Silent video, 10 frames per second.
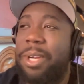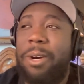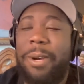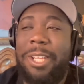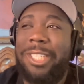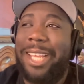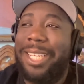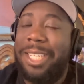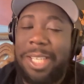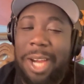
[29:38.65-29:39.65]
bro. It was
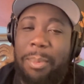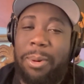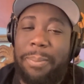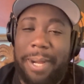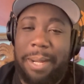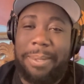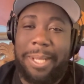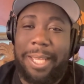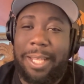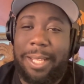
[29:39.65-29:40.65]
like double
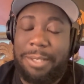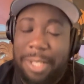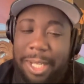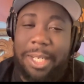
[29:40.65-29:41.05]
public. It was like